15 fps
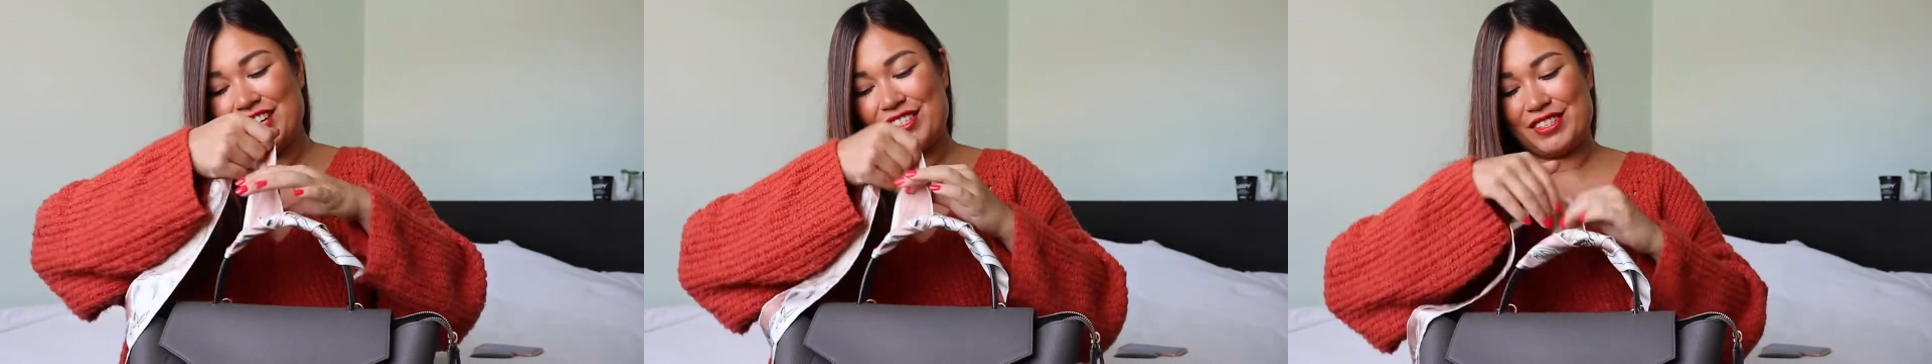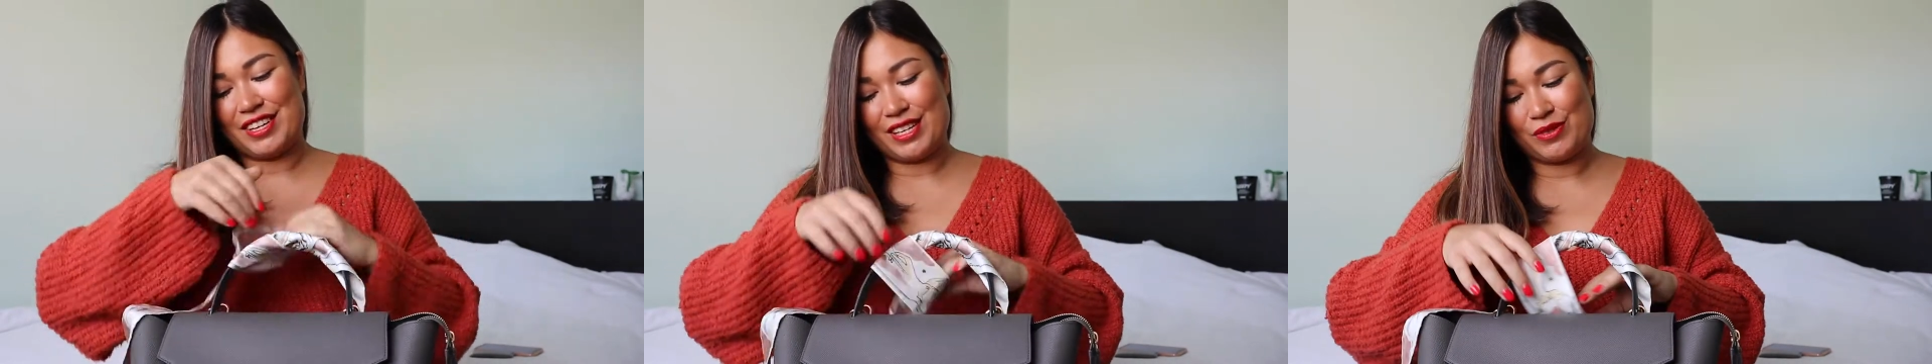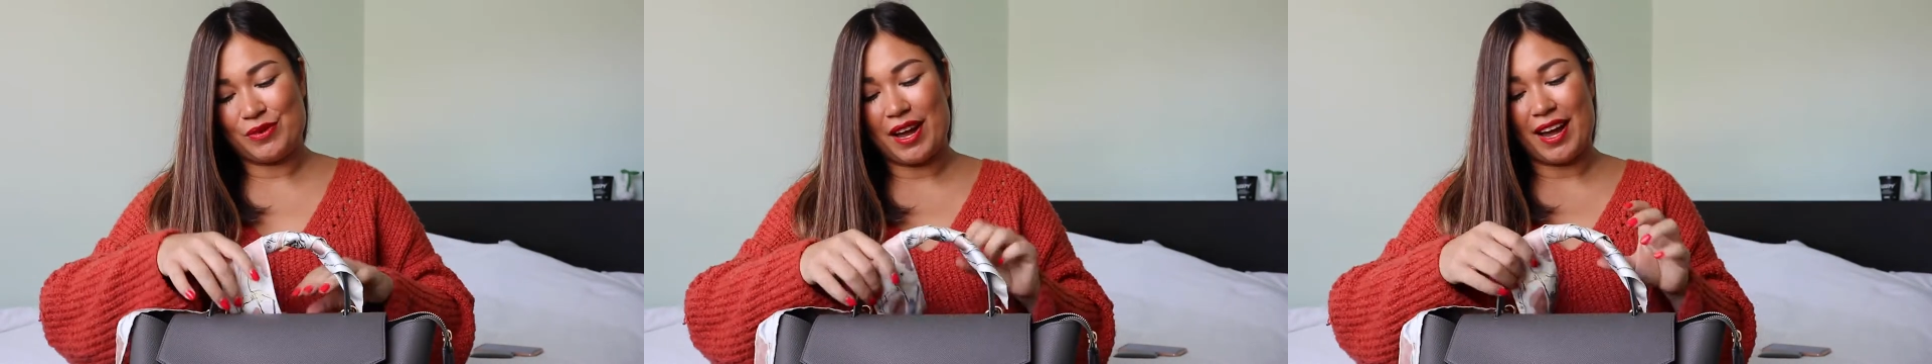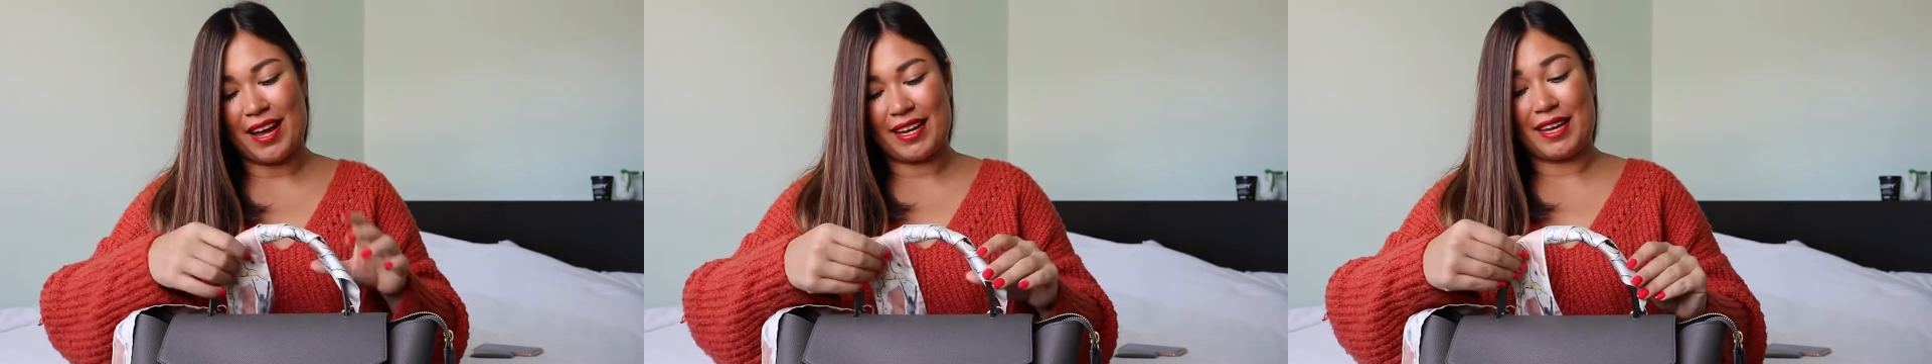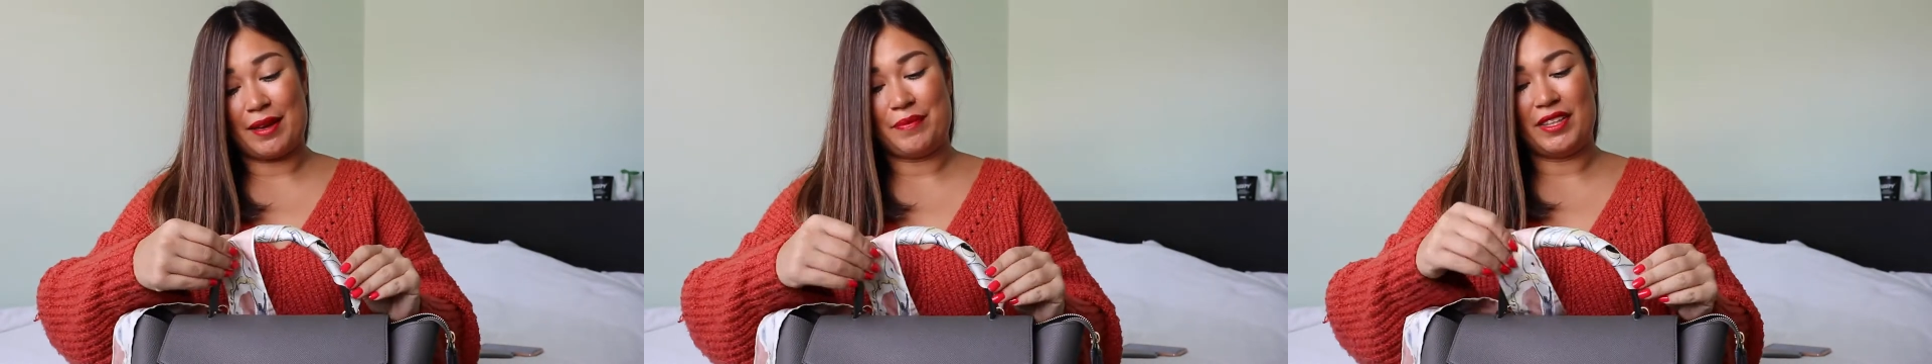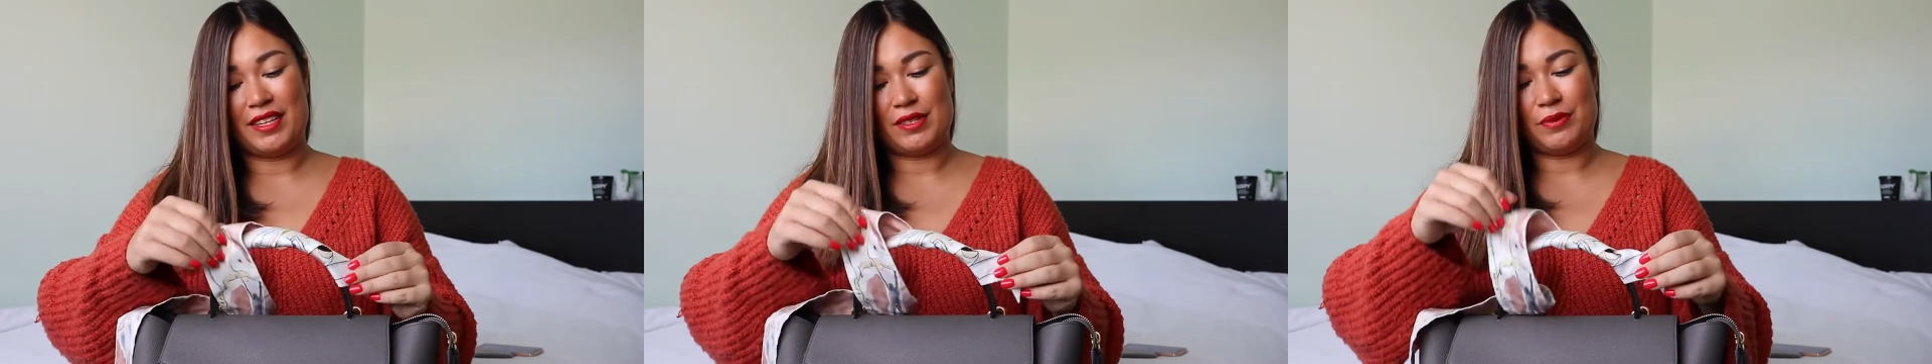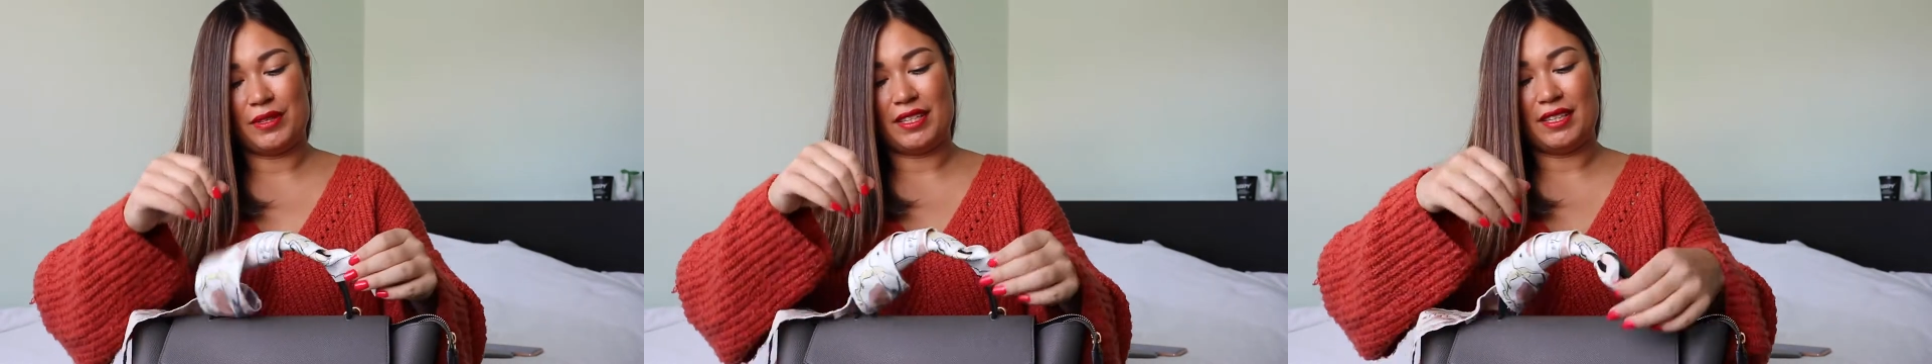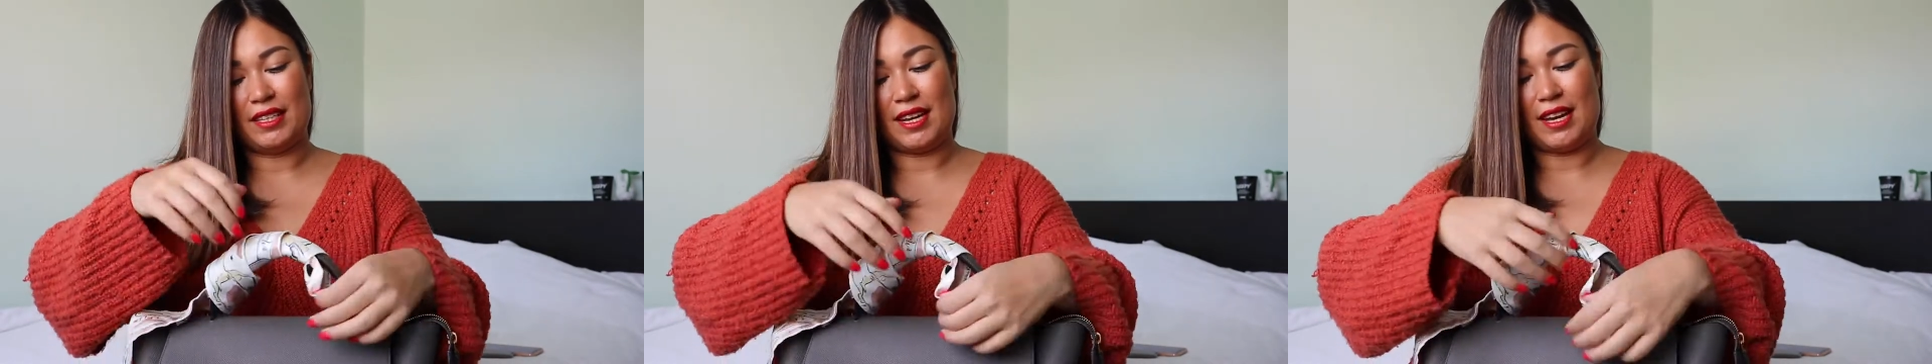So that's why I kept this
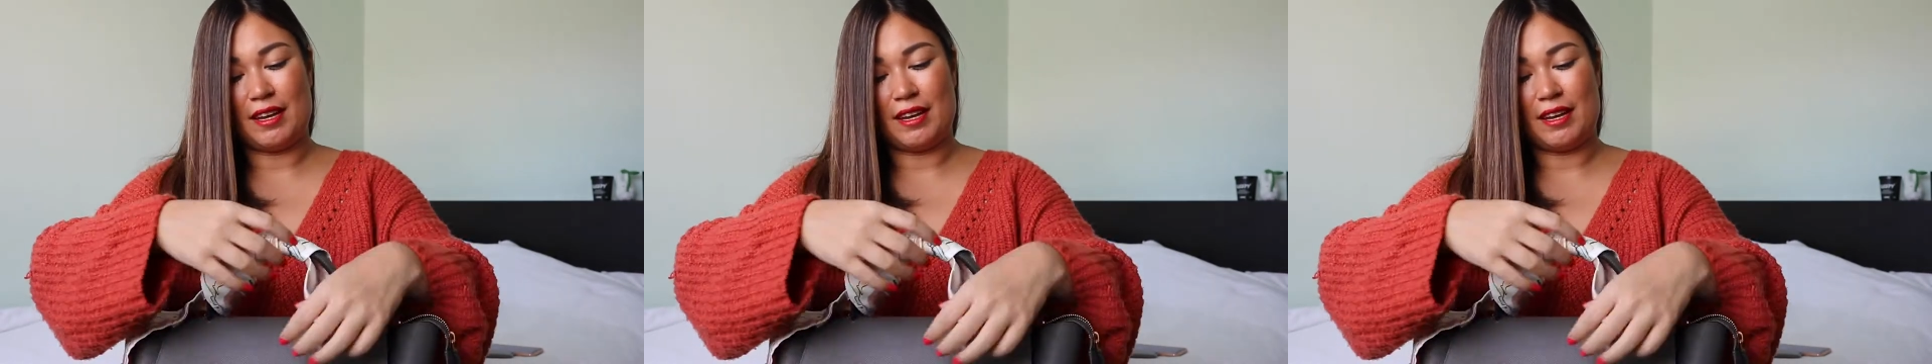one